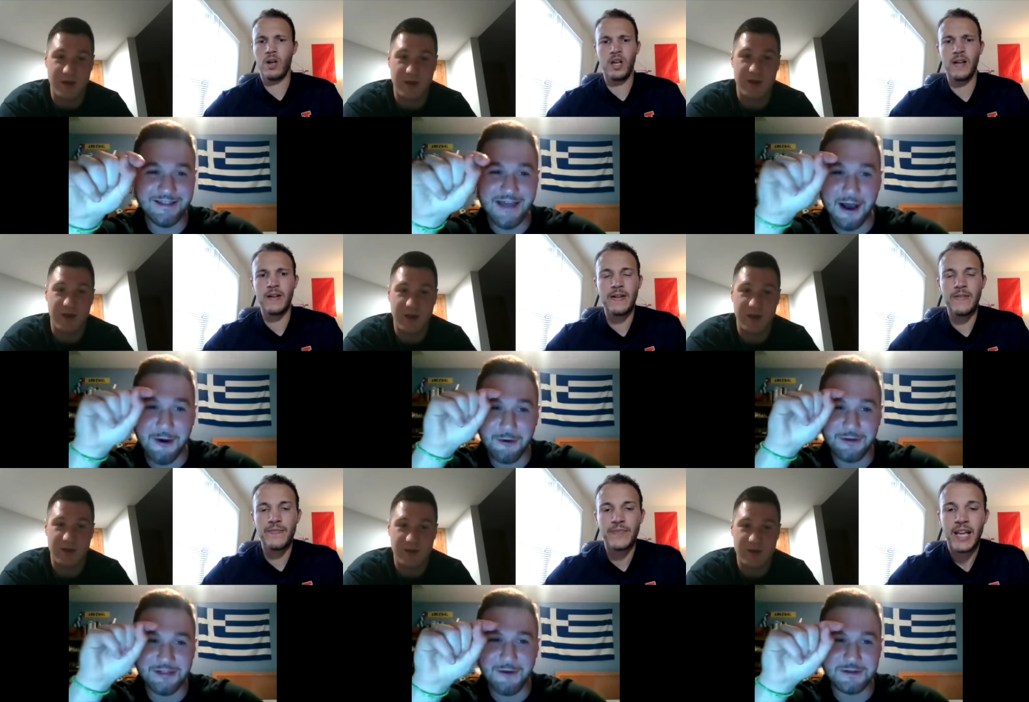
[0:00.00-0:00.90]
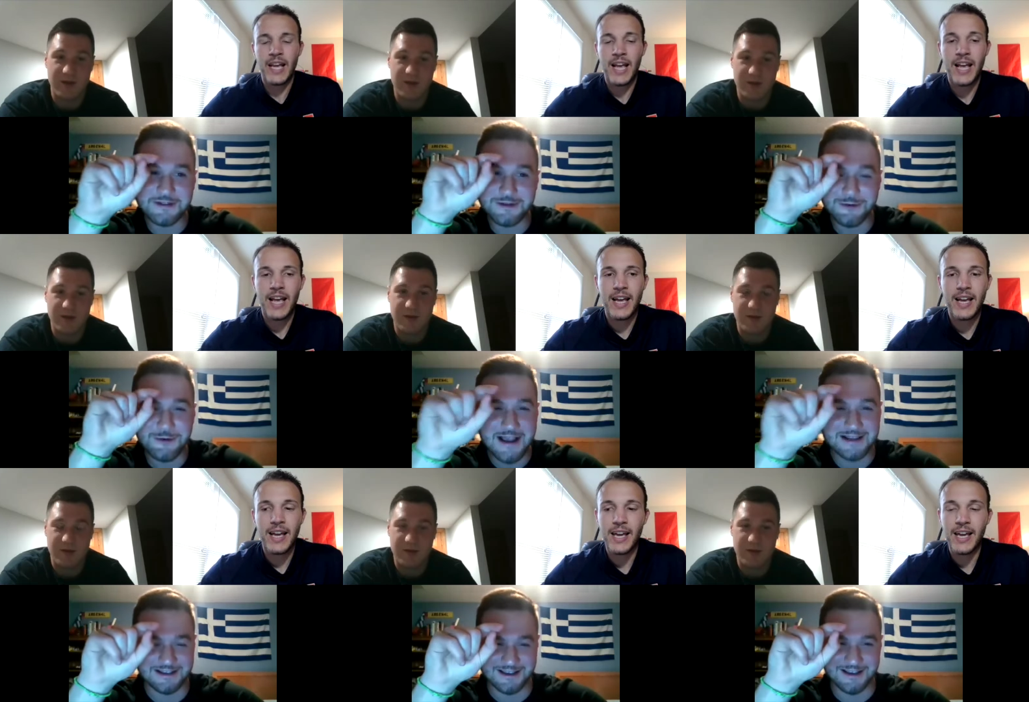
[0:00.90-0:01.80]
Speaker 1: that, was
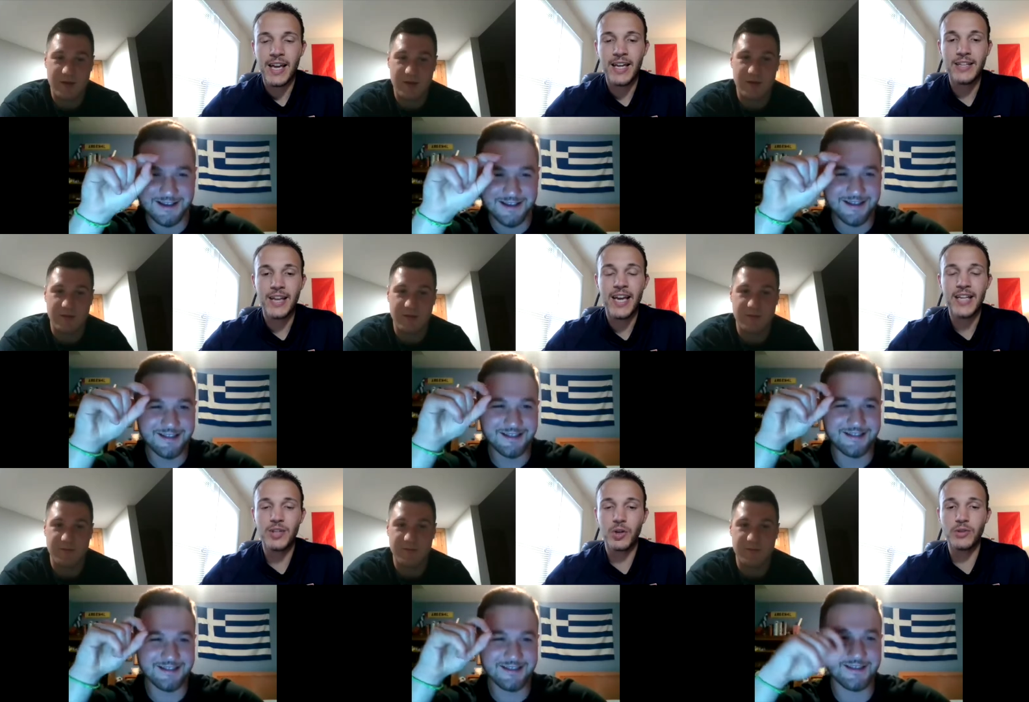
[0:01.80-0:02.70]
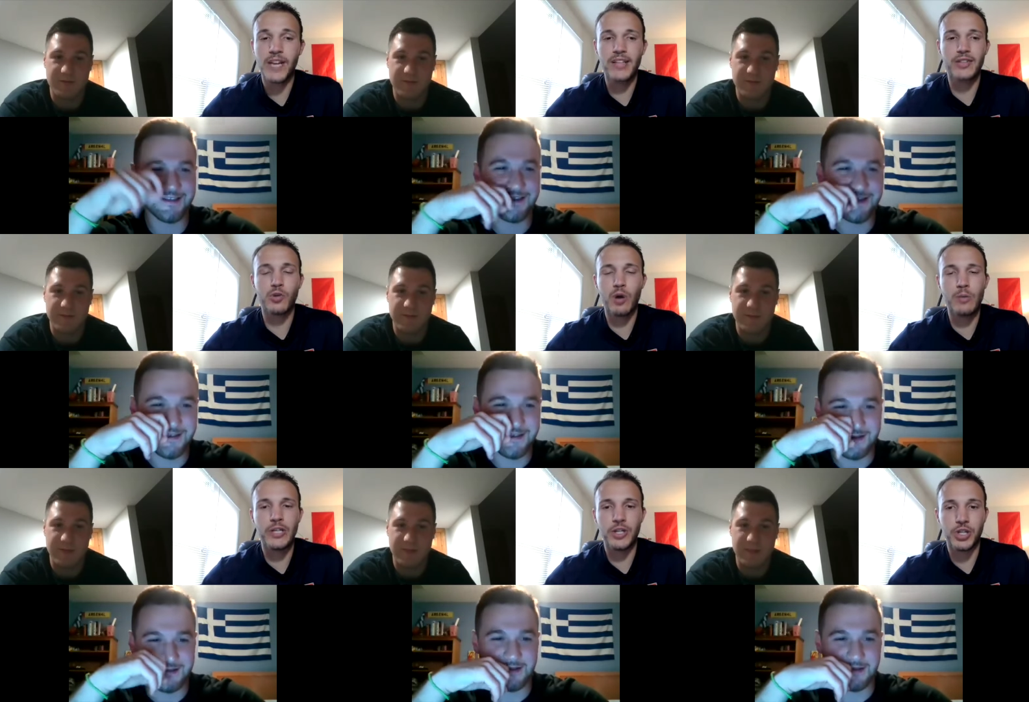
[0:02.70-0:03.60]
crazy. He, he told Taylor
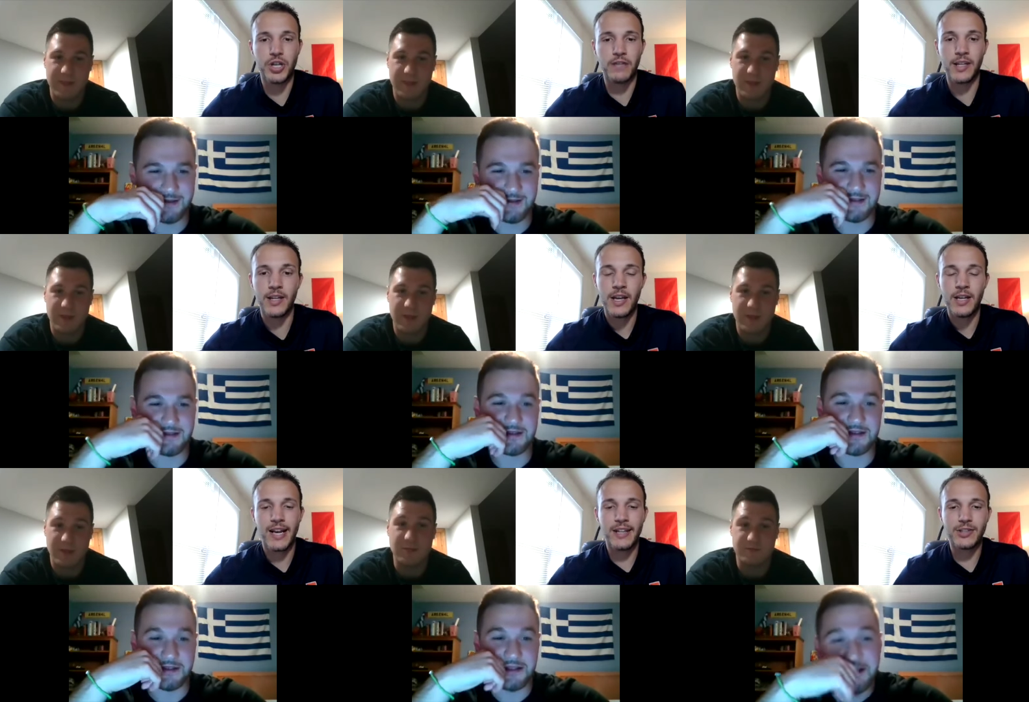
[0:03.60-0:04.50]
Twellman to shove it. Taylor